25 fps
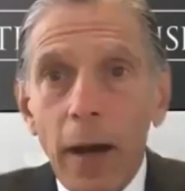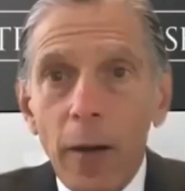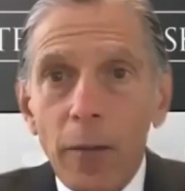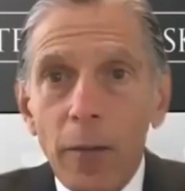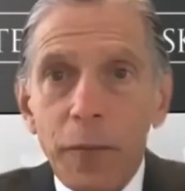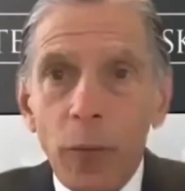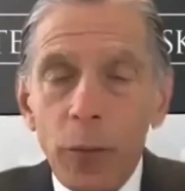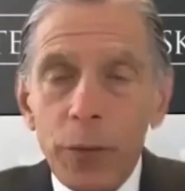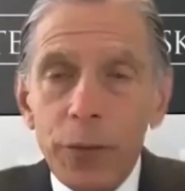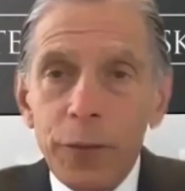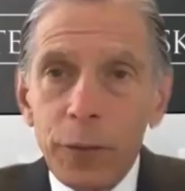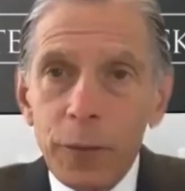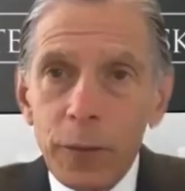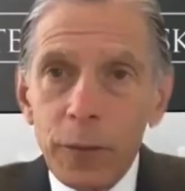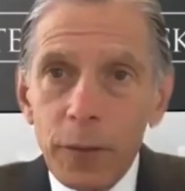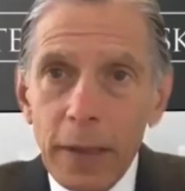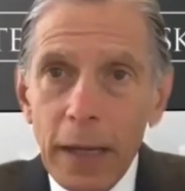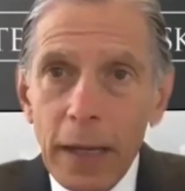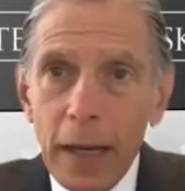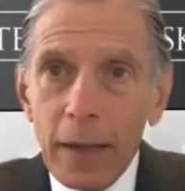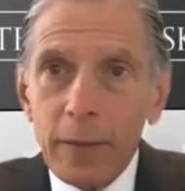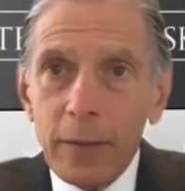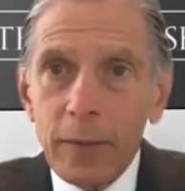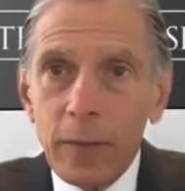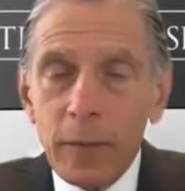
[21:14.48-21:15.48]
unfortunately,
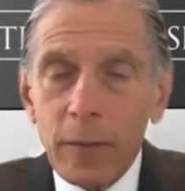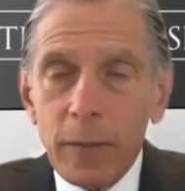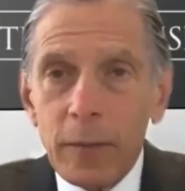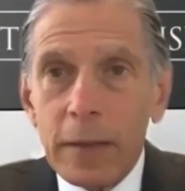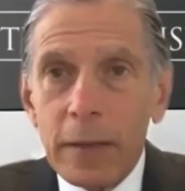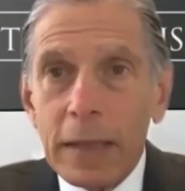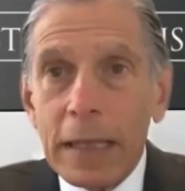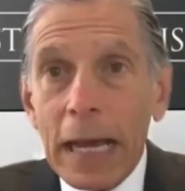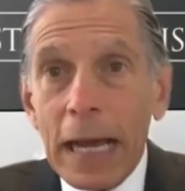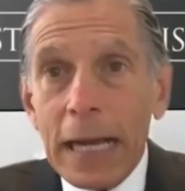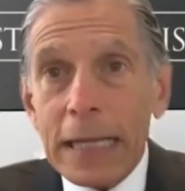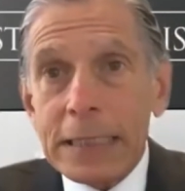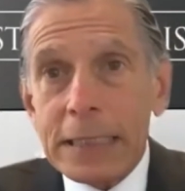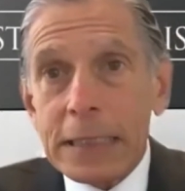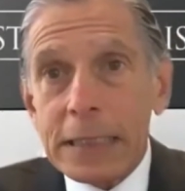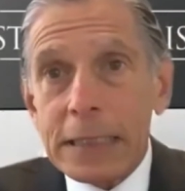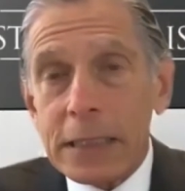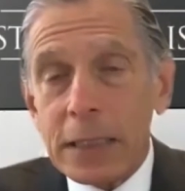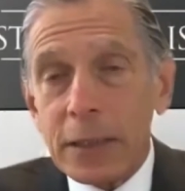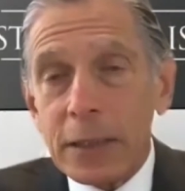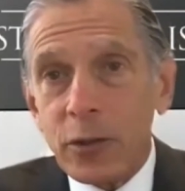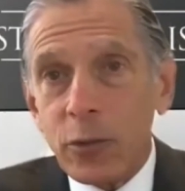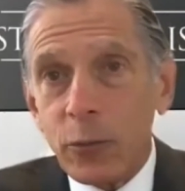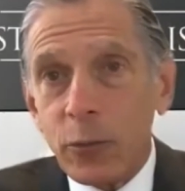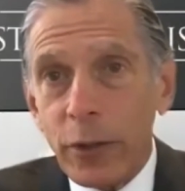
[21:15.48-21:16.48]
that's a
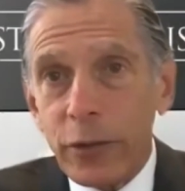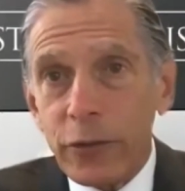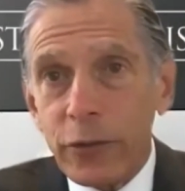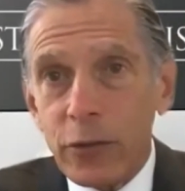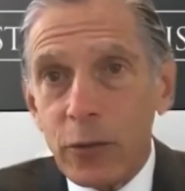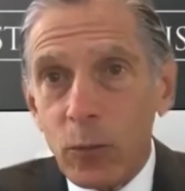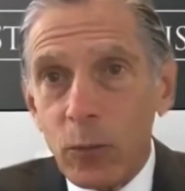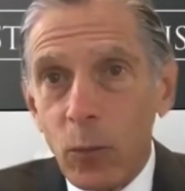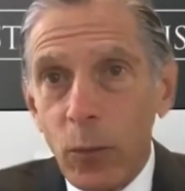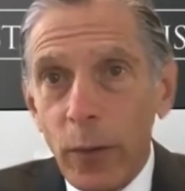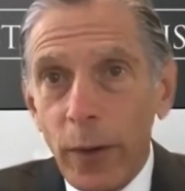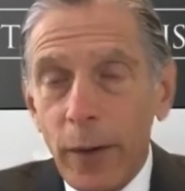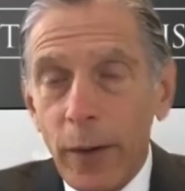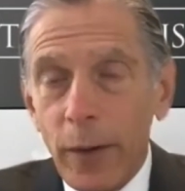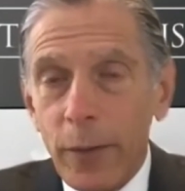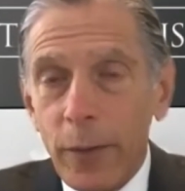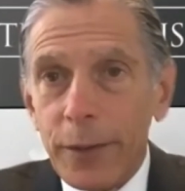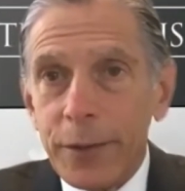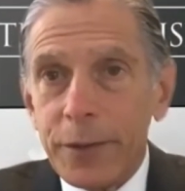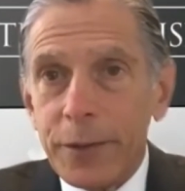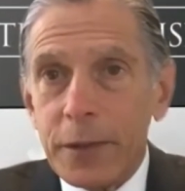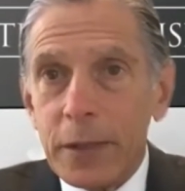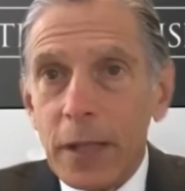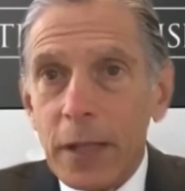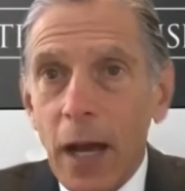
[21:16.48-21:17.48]
situation where
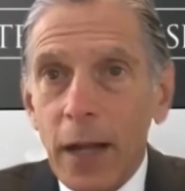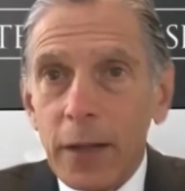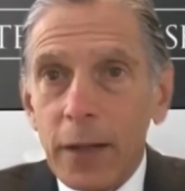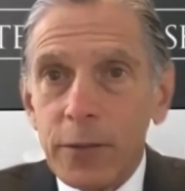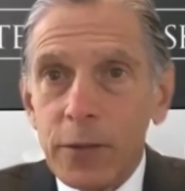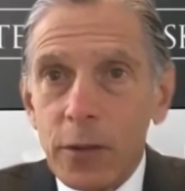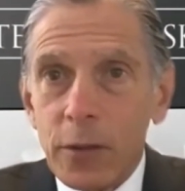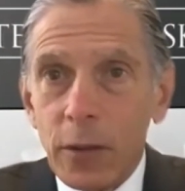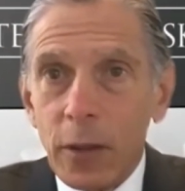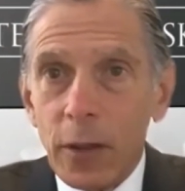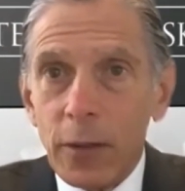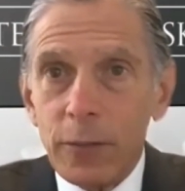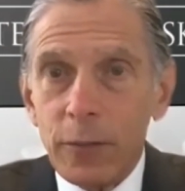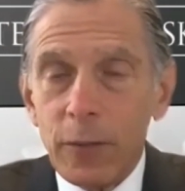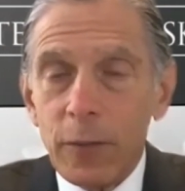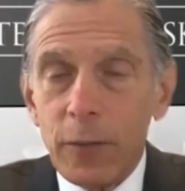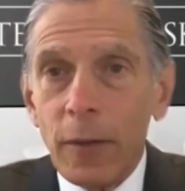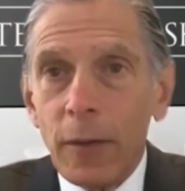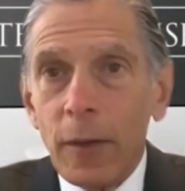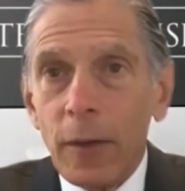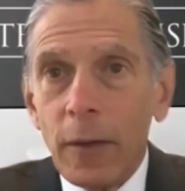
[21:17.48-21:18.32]
it's not just,